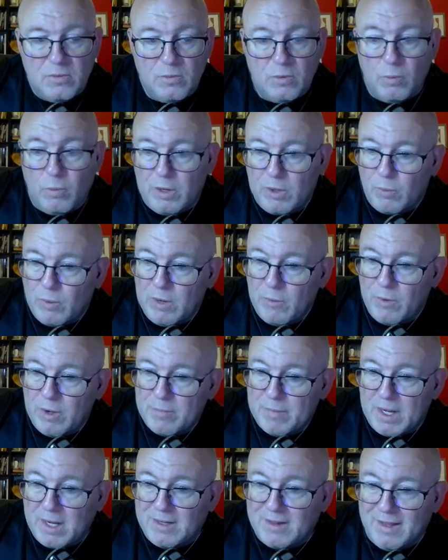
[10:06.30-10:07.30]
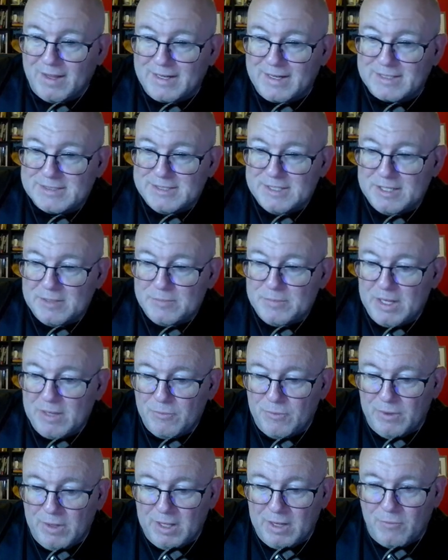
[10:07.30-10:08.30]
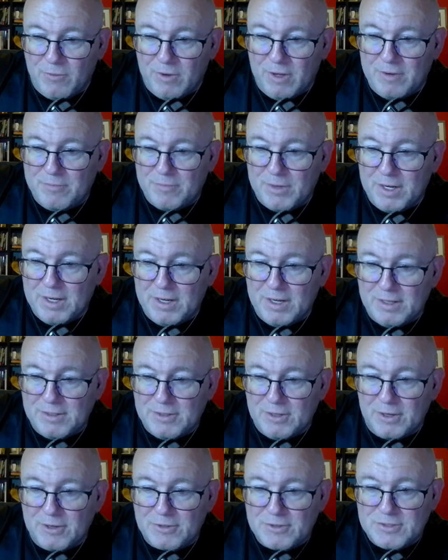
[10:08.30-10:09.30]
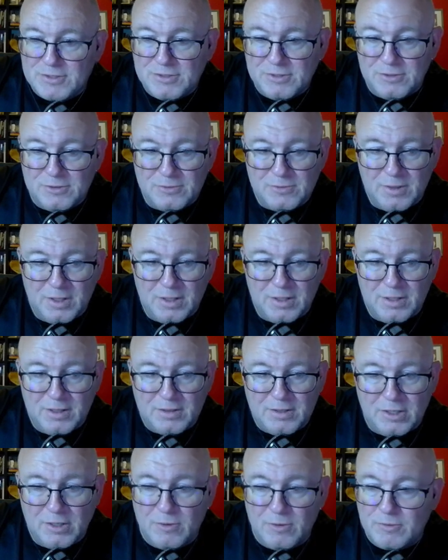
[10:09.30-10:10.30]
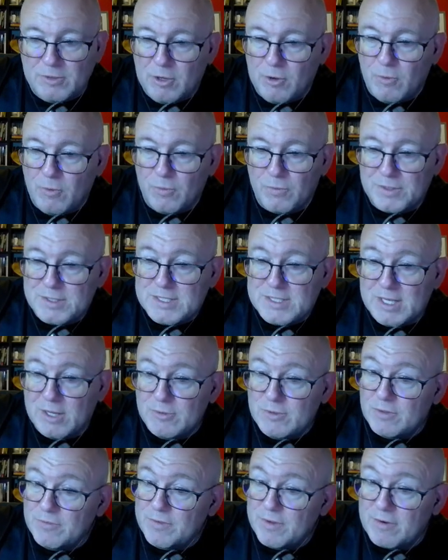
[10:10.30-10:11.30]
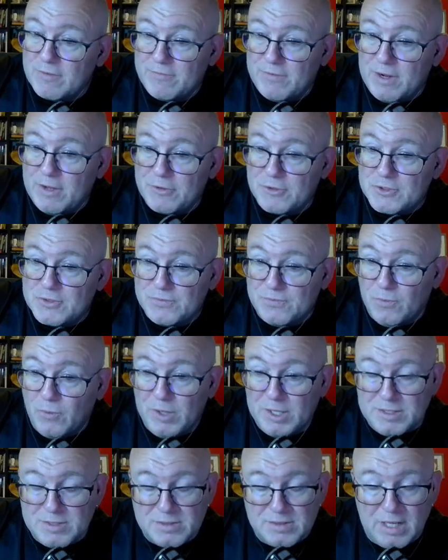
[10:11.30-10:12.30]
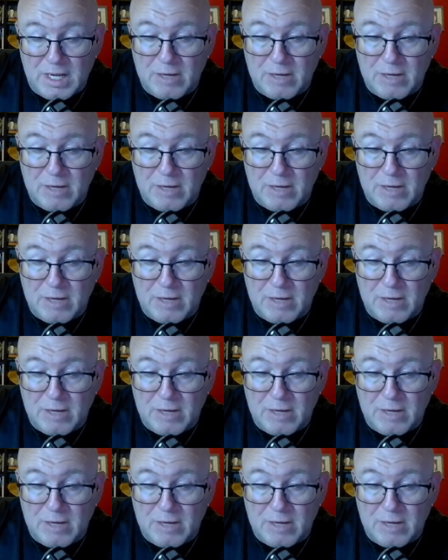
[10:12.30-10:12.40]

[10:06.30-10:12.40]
Well, what do I want my legacy to be? Well, I want my daughters to, know the sound of their father's voice.